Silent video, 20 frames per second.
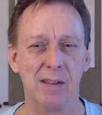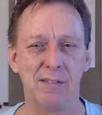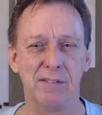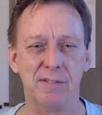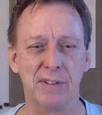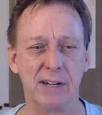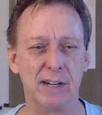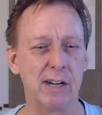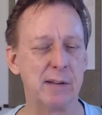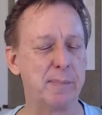
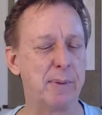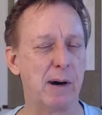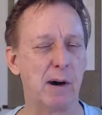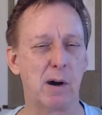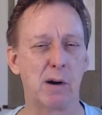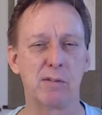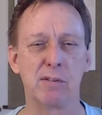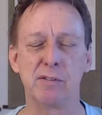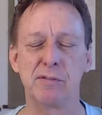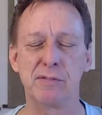Very
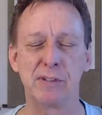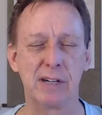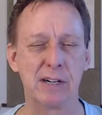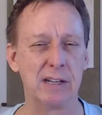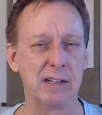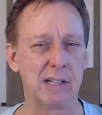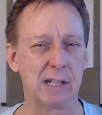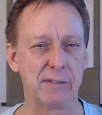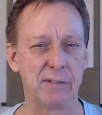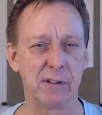powerful,
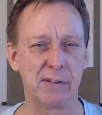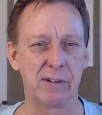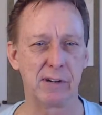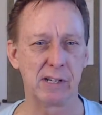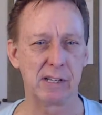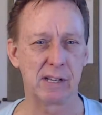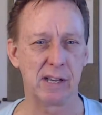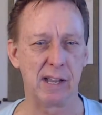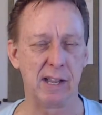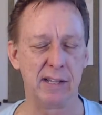very loving, very
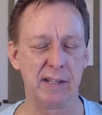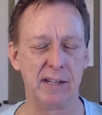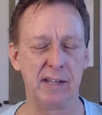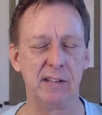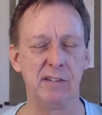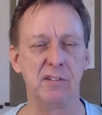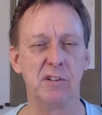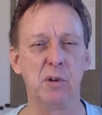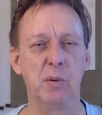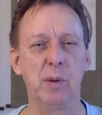kind. And
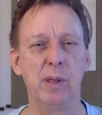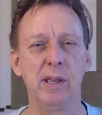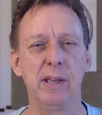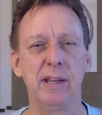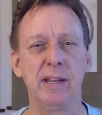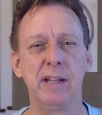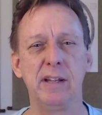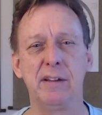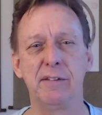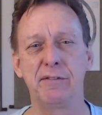he's
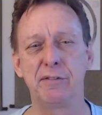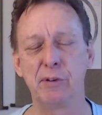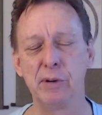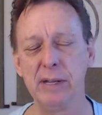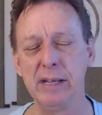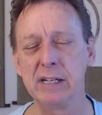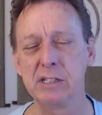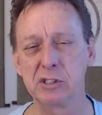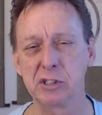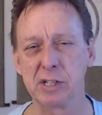doing a
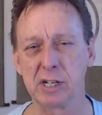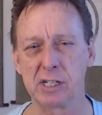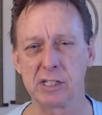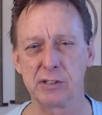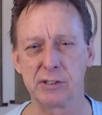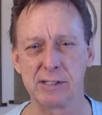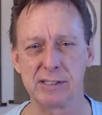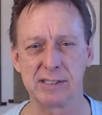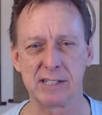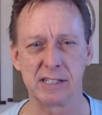free
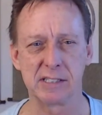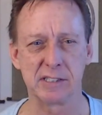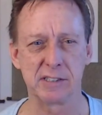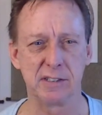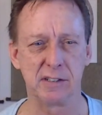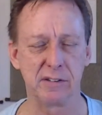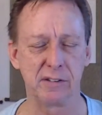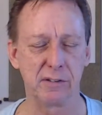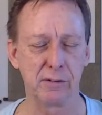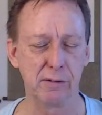introductory
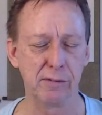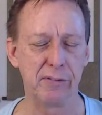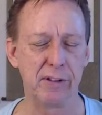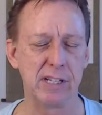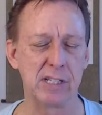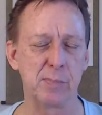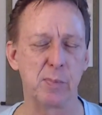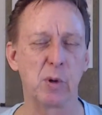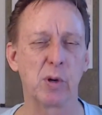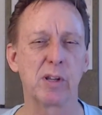session through
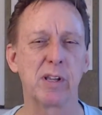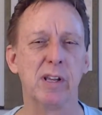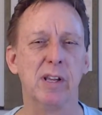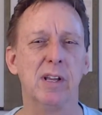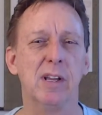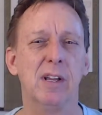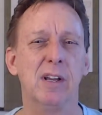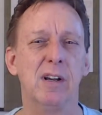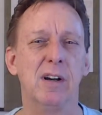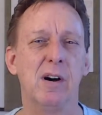Facebook
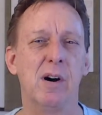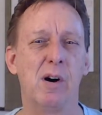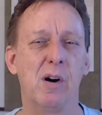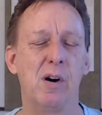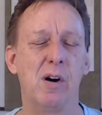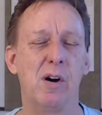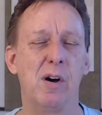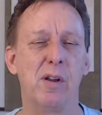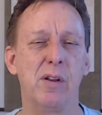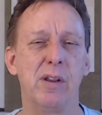
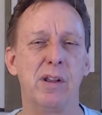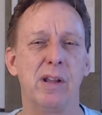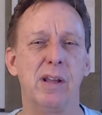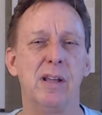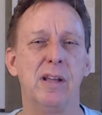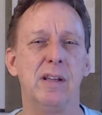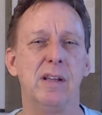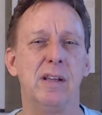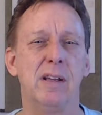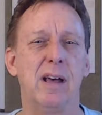on
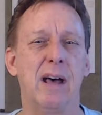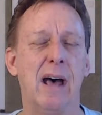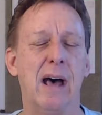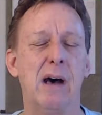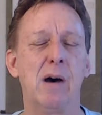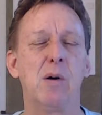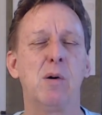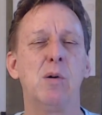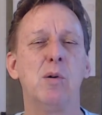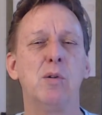
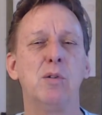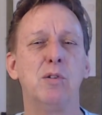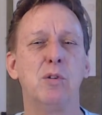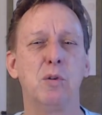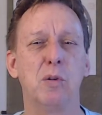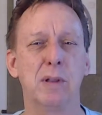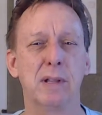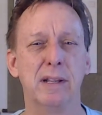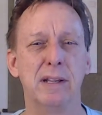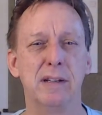how
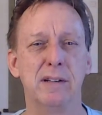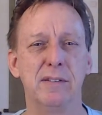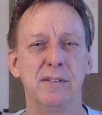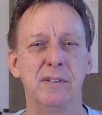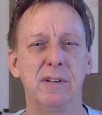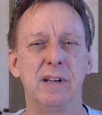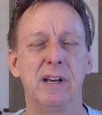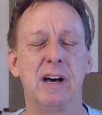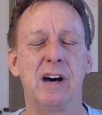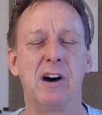to live
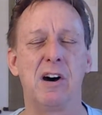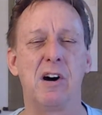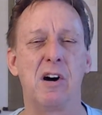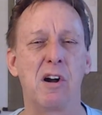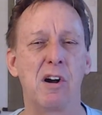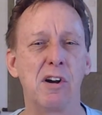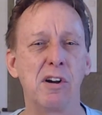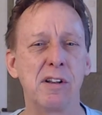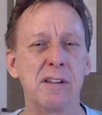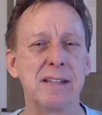a
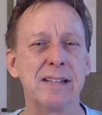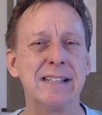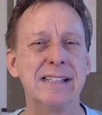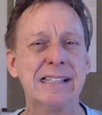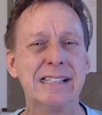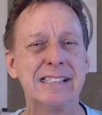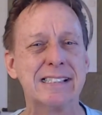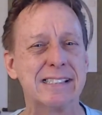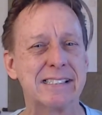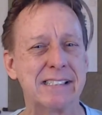
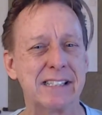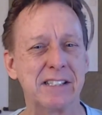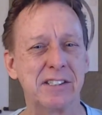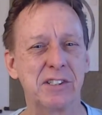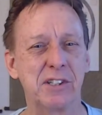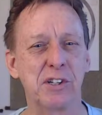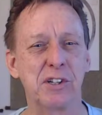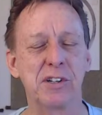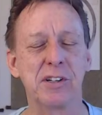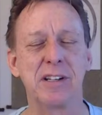
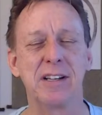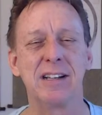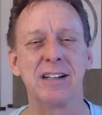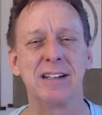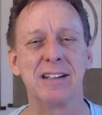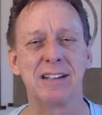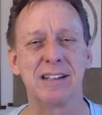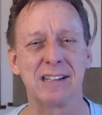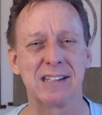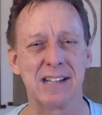heart-centered
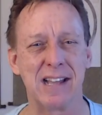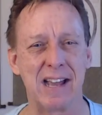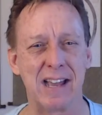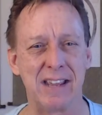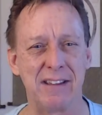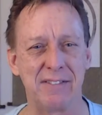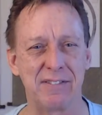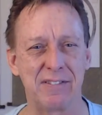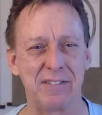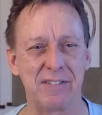
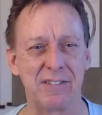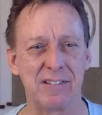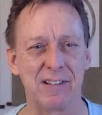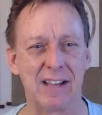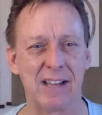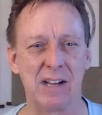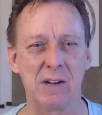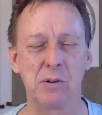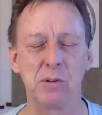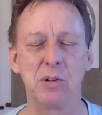life.
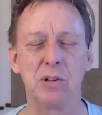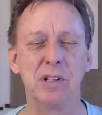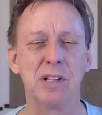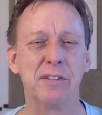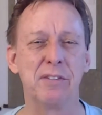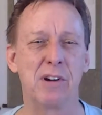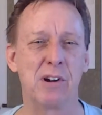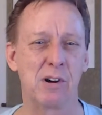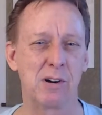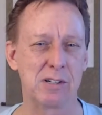how to
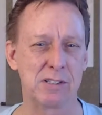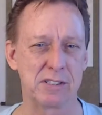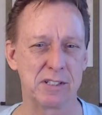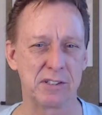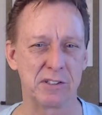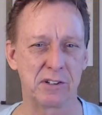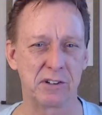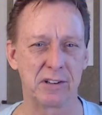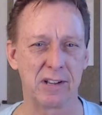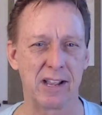live a
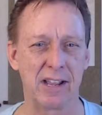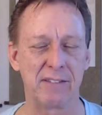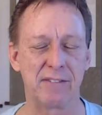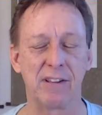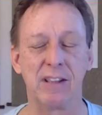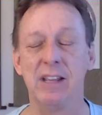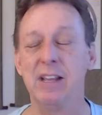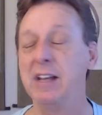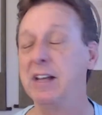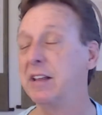heart-centered life.
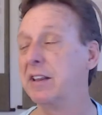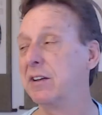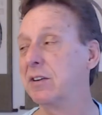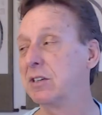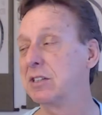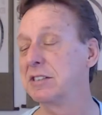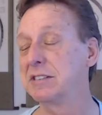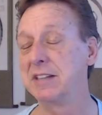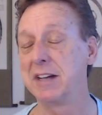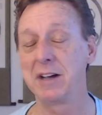There
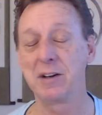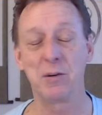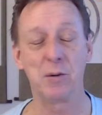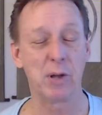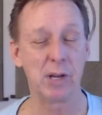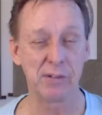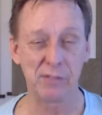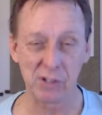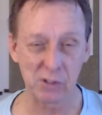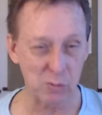is not
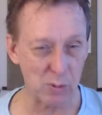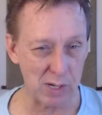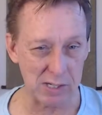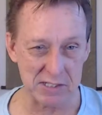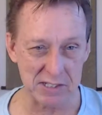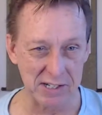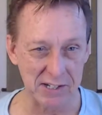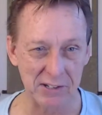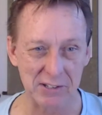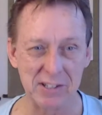one of us
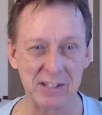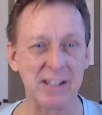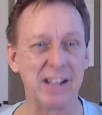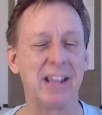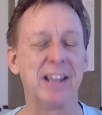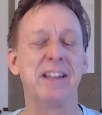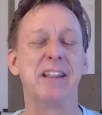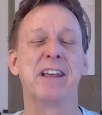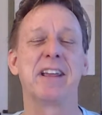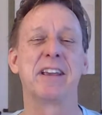watching here
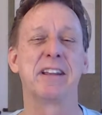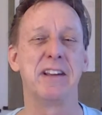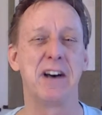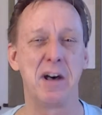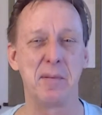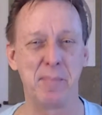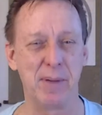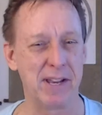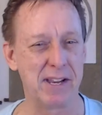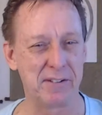today that
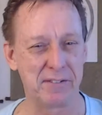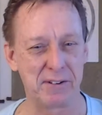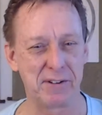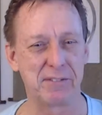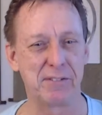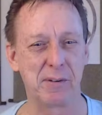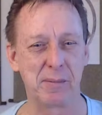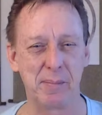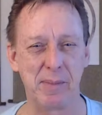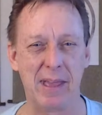cannot benefit
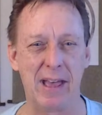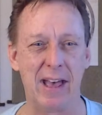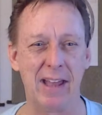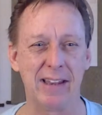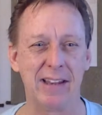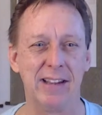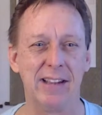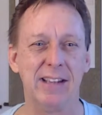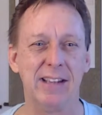from that.